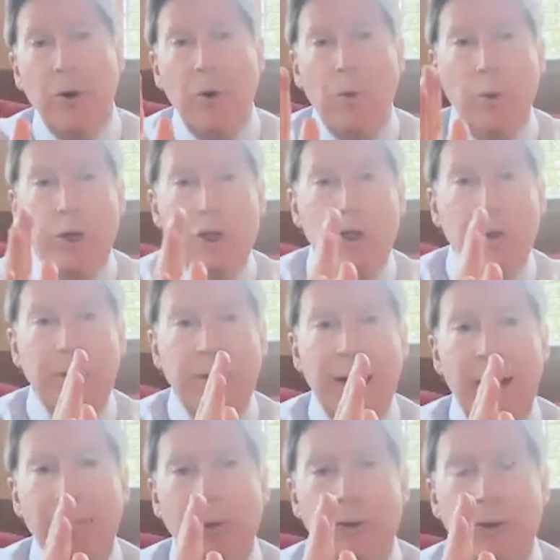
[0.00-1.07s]
we should be
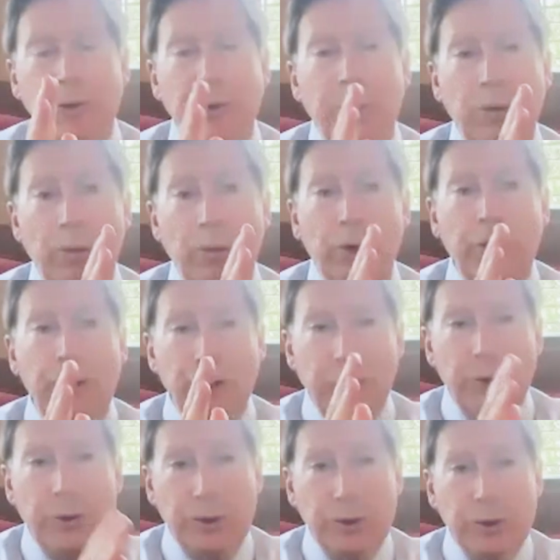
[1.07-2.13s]
able to
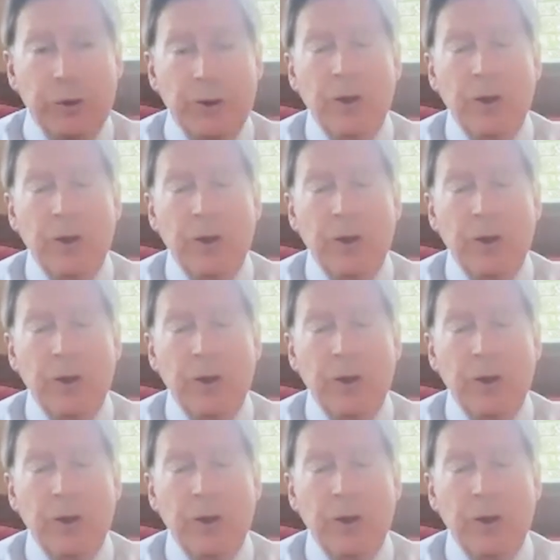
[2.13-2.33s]
reduce